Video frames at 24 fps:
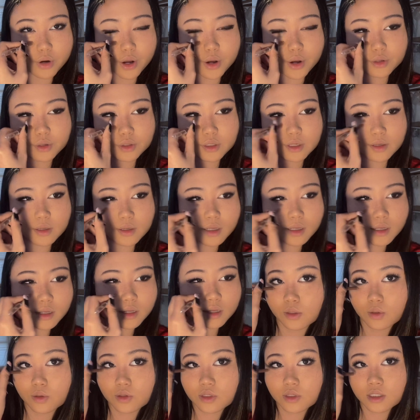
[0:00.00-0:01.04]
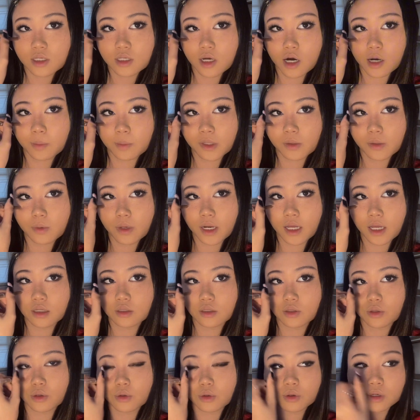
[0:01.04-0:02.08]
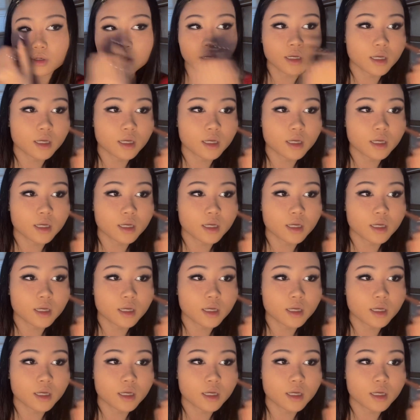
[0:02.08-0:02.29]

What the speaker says: around. You just copy what I do,